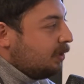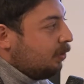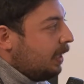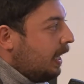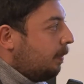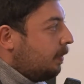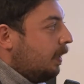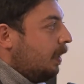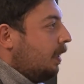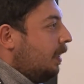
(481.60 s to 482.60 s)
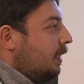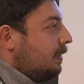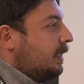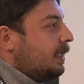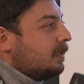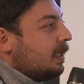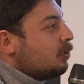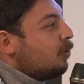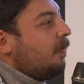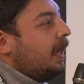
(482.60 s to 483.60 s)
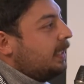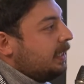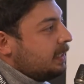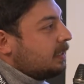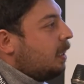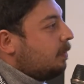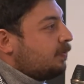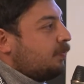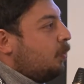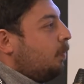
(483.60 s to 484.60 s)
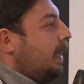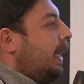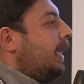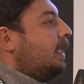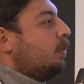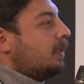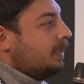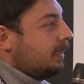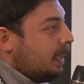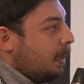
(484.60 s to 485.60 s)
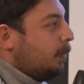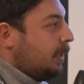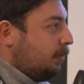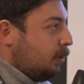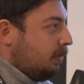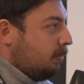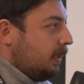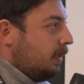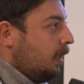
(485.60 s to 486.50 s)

your app, there are tons of ideas comes from anyone in the company probably.